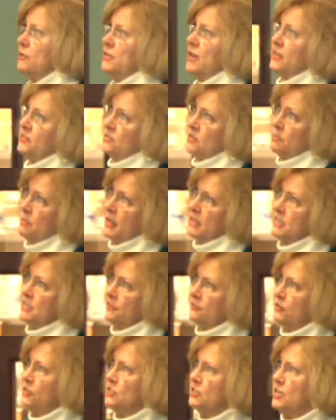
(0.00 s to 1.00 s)
And that's the big
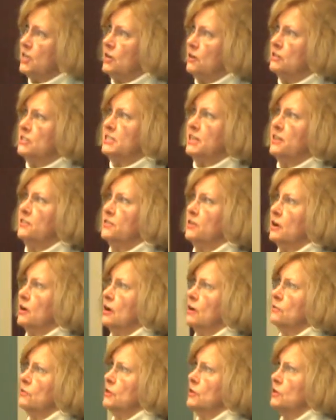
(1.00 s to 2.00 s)
difference here is that,
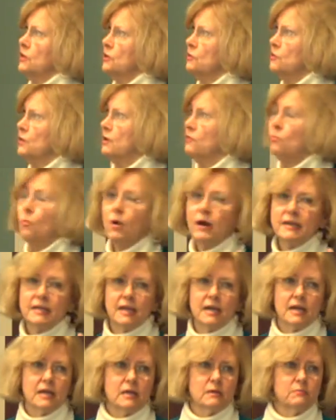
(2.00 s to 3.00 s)
uh, you know, you have one
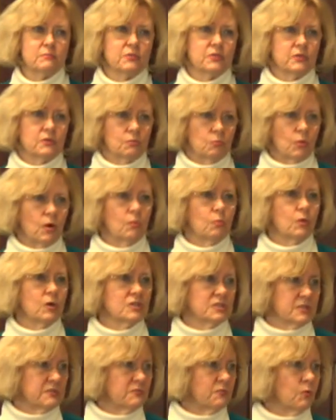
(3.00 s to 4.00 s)
name for the, what
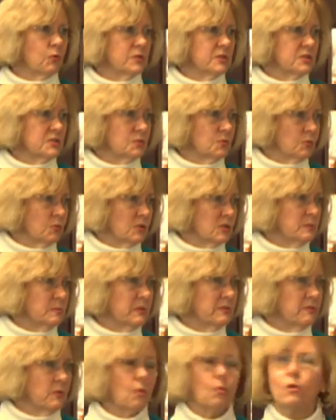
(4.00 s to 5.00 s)
was the four disorders
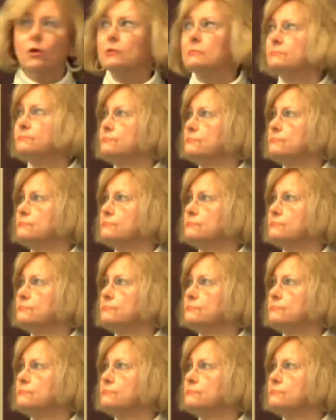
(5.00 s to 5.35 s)
before